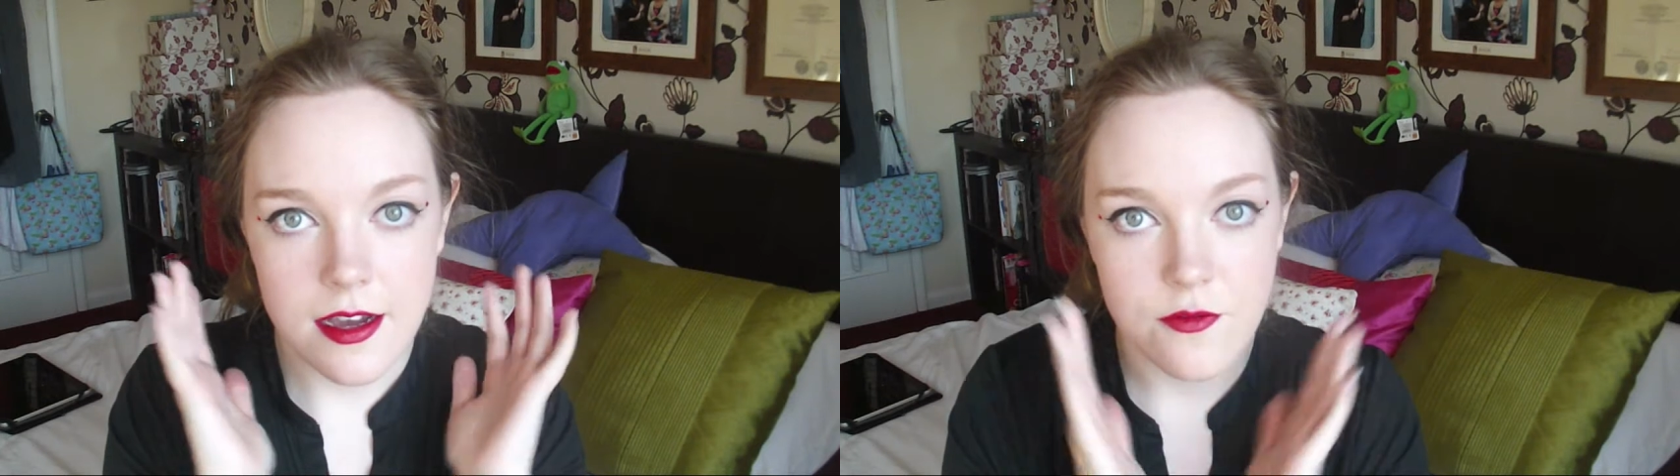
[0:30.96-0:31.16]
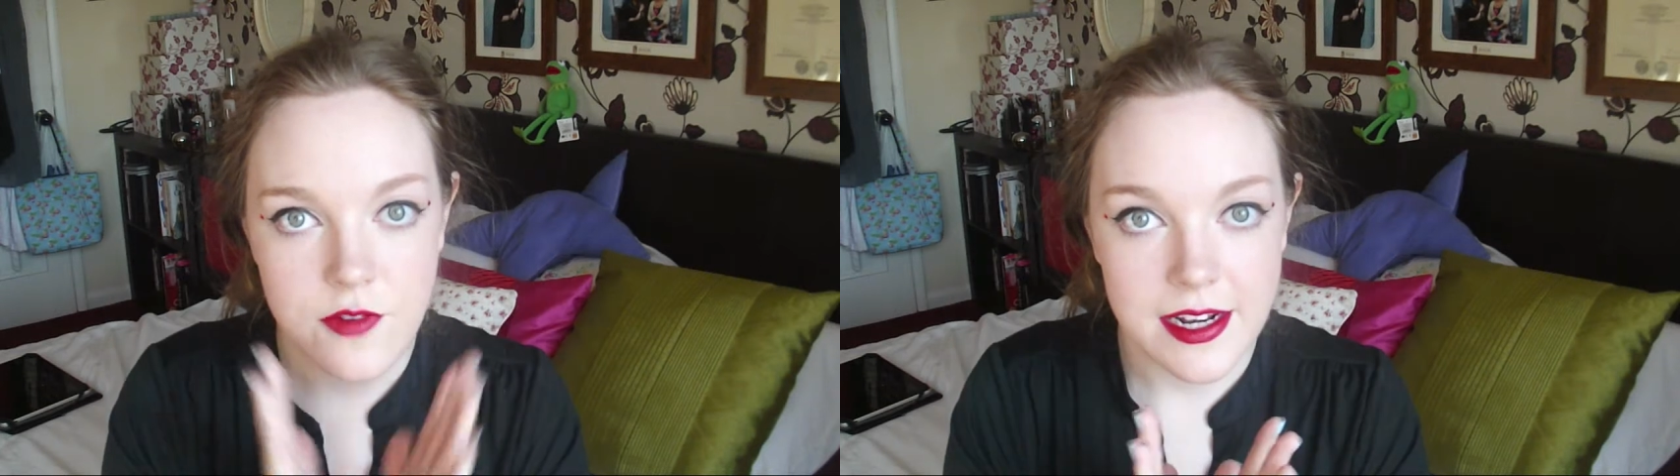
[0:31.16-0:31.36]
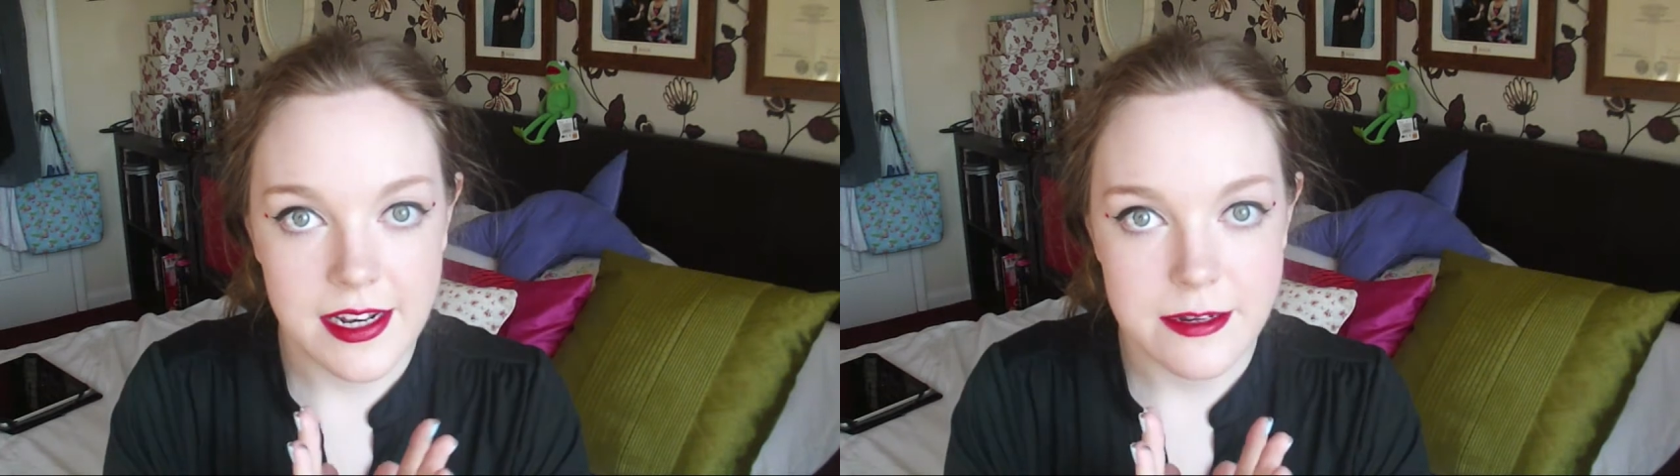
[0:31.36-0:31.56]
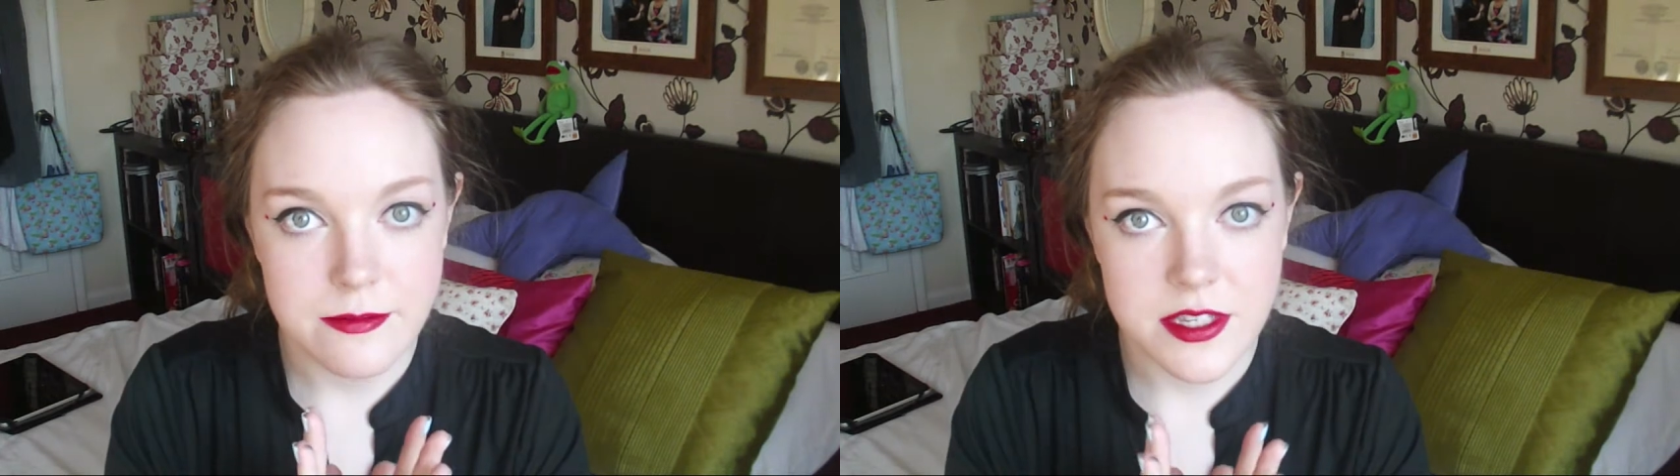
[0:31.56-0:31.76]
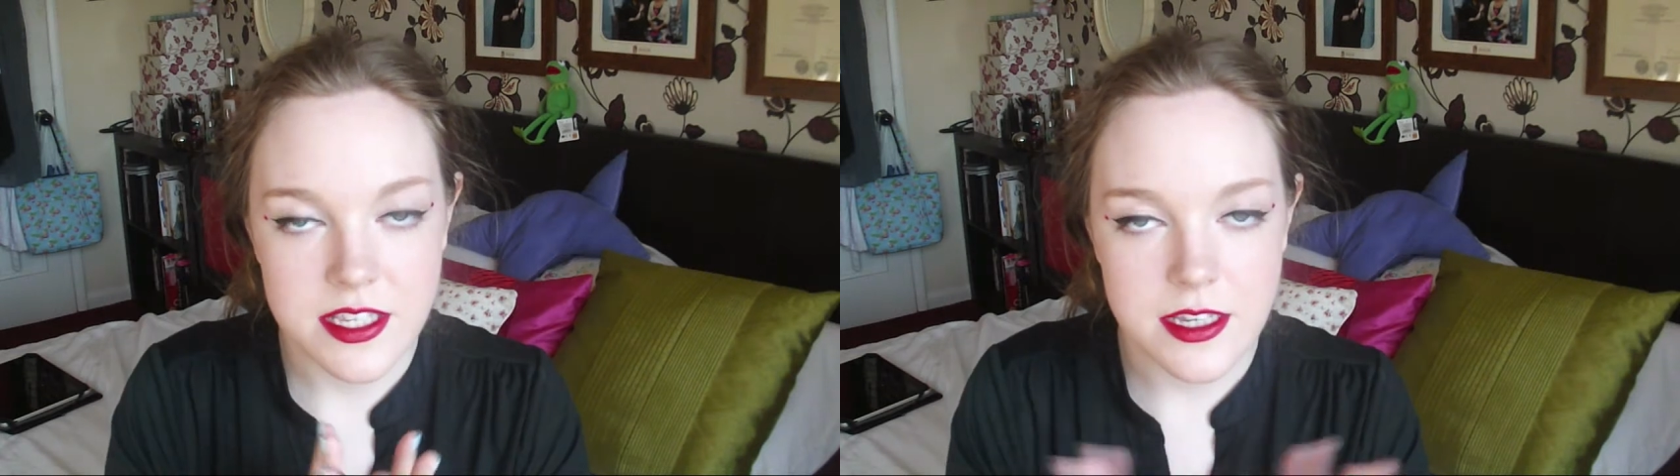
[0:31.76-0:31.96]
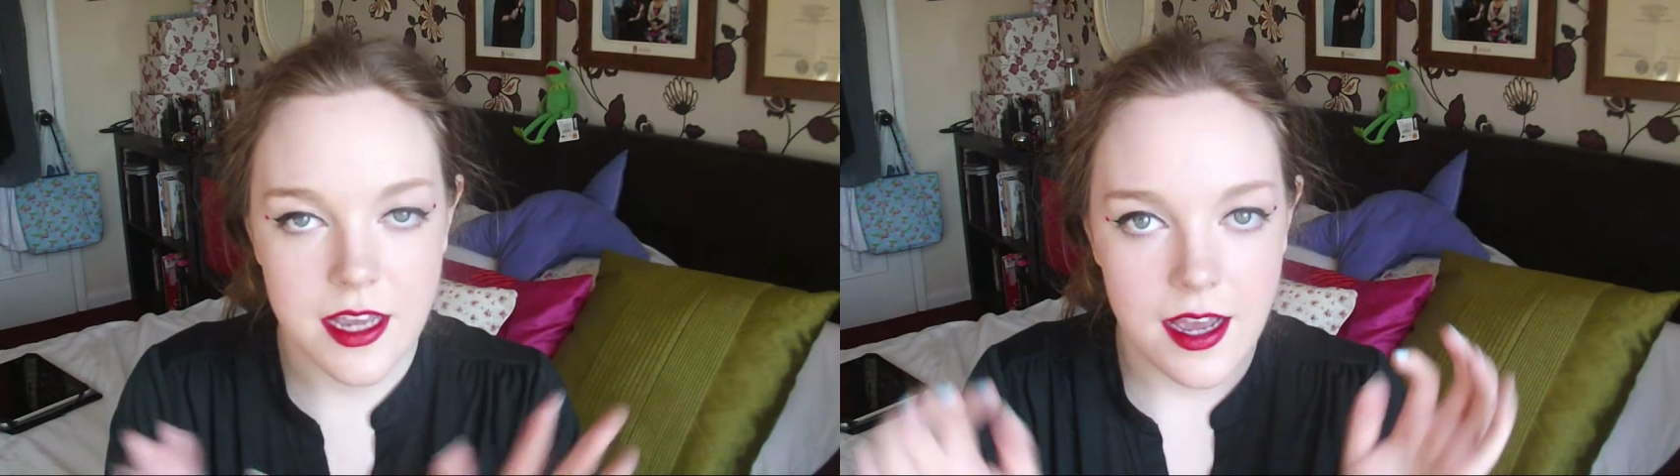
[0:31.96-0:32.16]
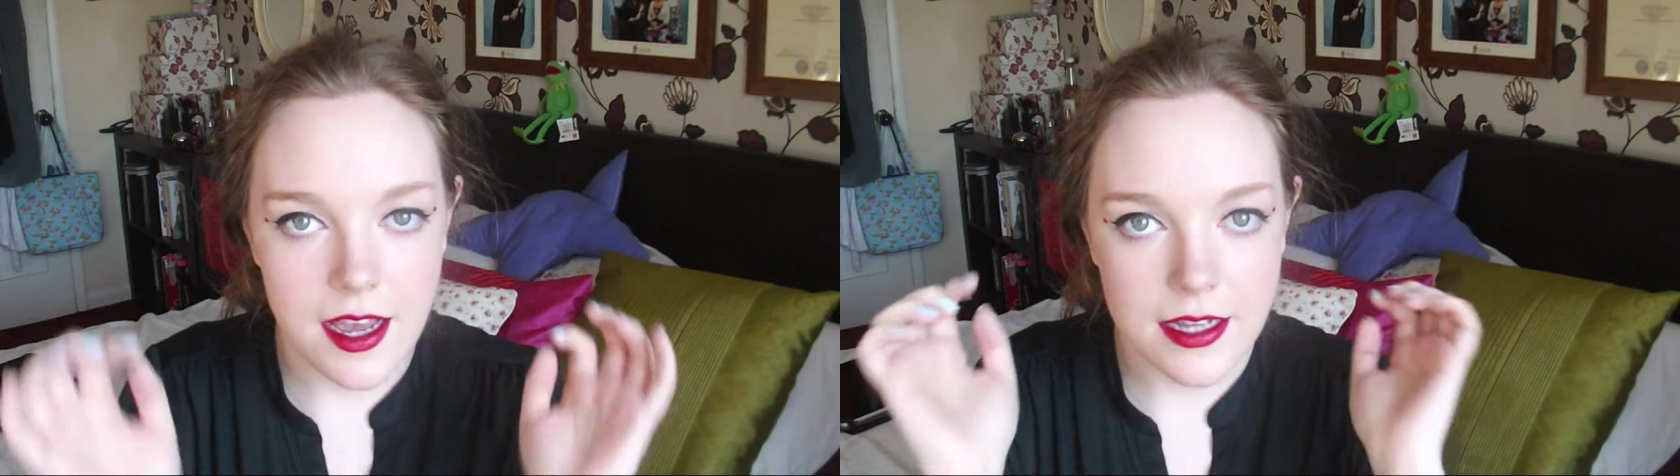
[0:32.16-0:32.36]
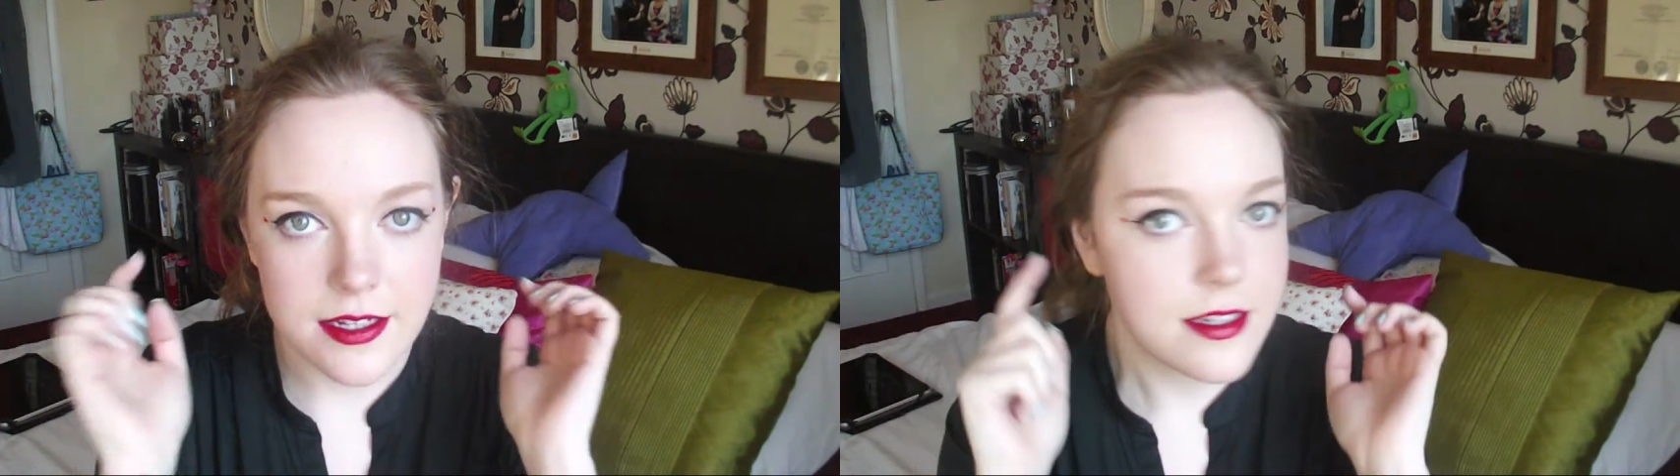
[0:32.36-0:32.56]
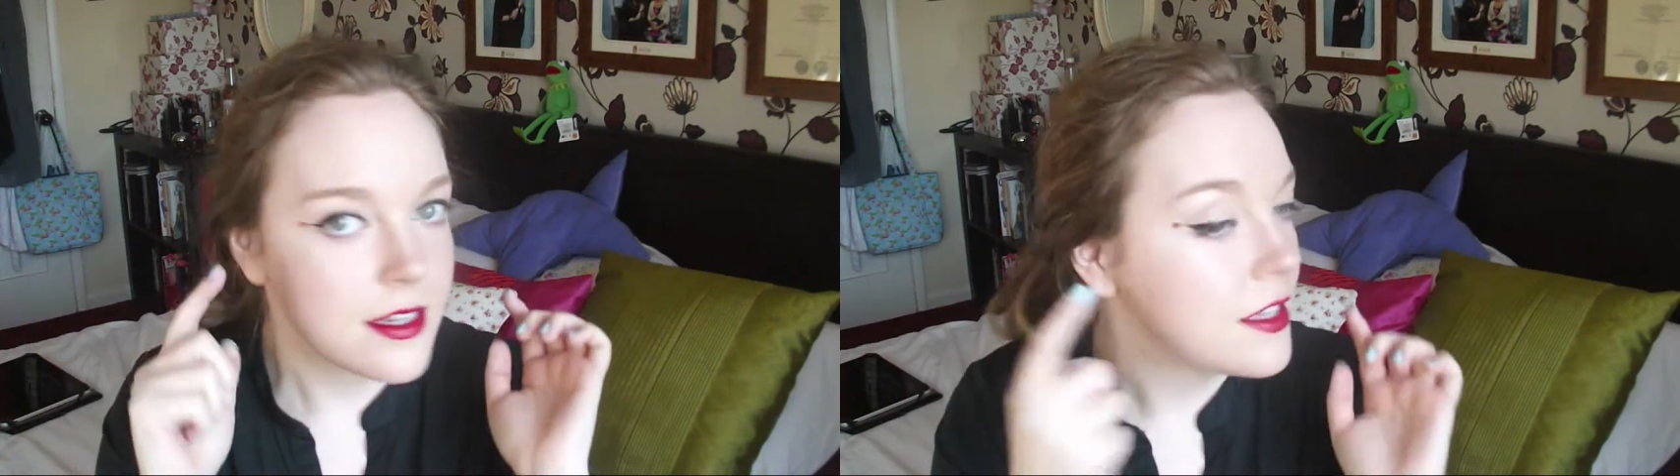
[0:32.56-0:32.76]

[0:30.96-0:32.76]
red lips, and